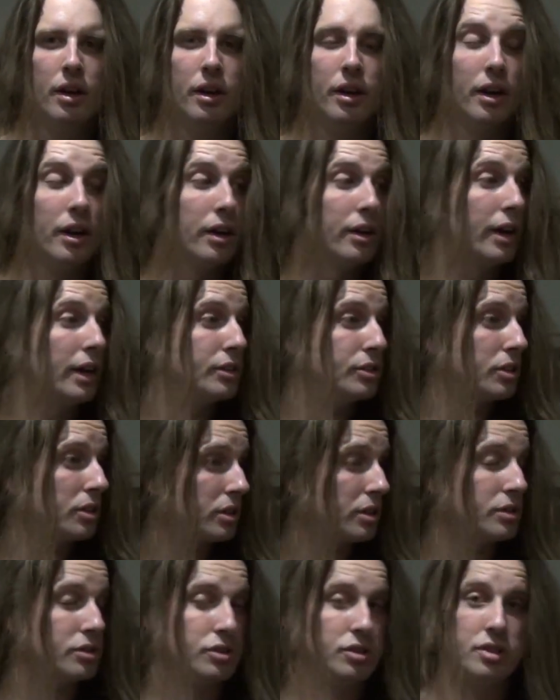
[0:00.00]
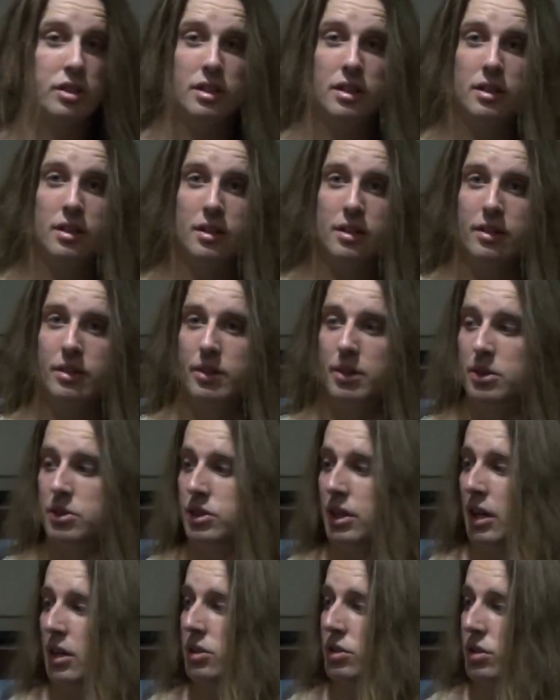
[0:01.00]
As you can see,
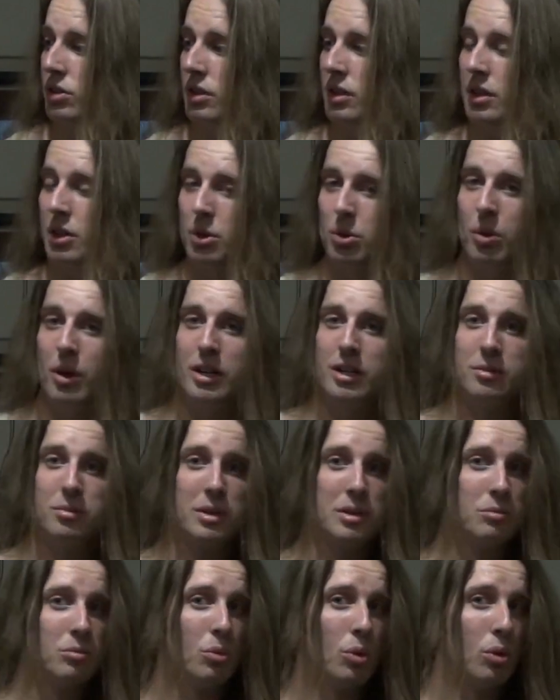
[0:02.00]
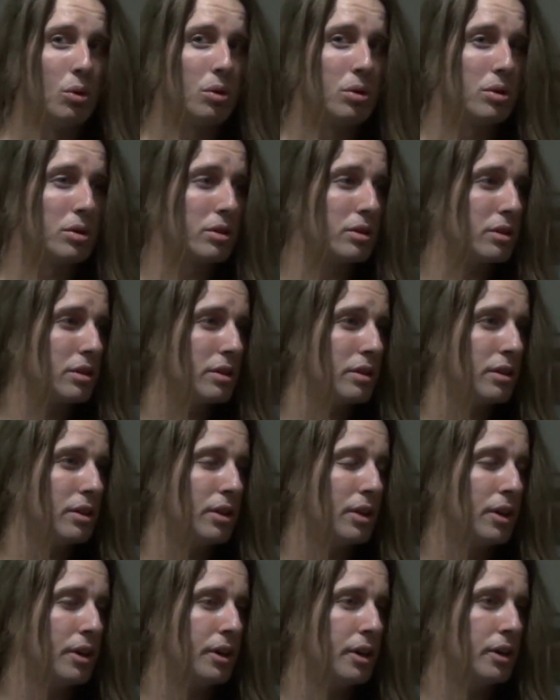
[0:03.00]
there's actually quite a bit more
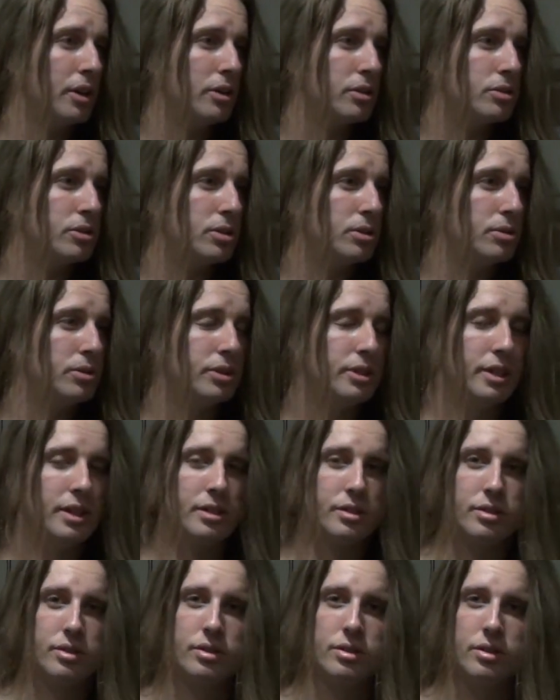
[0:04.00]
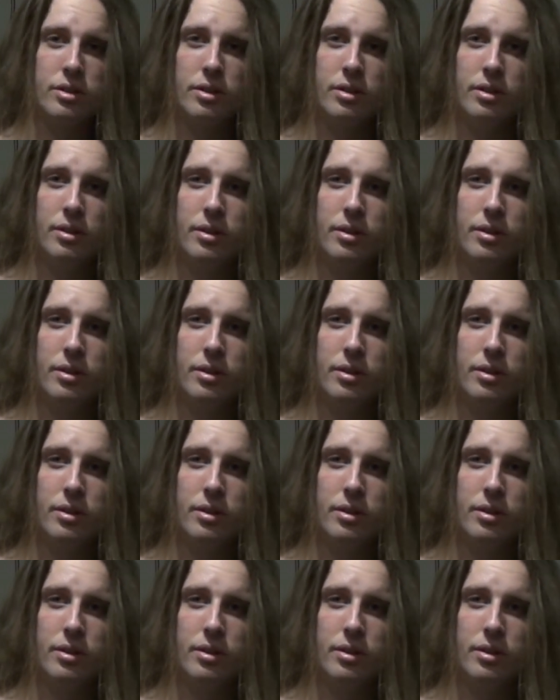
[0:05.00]
to this